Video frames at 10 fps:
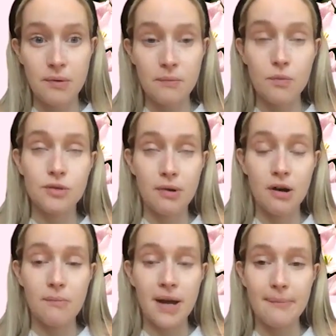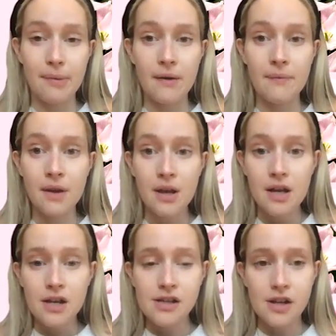wood pulp paper.
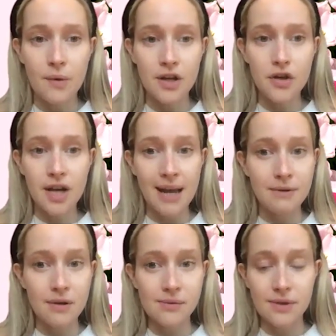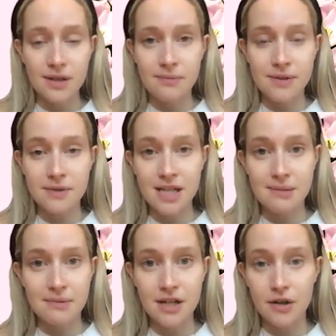So when you came to us with this
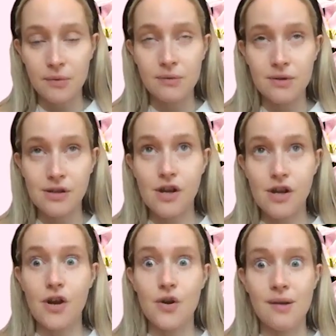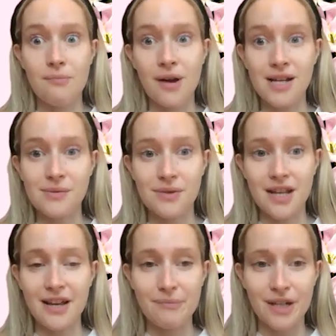material, we were so impressed with
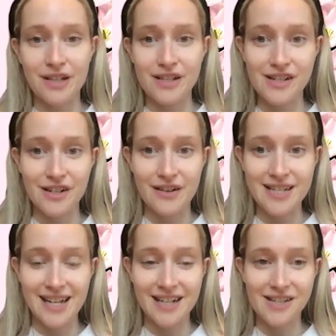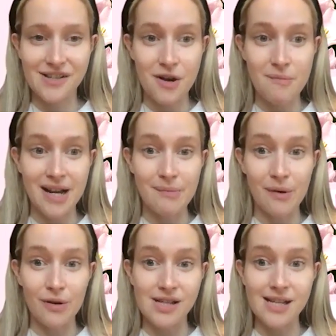it because, it ticked so many
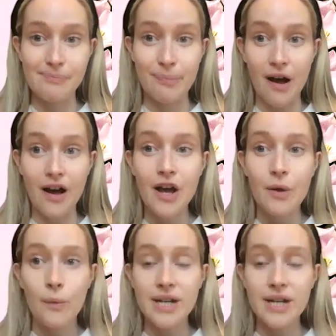boxes, but we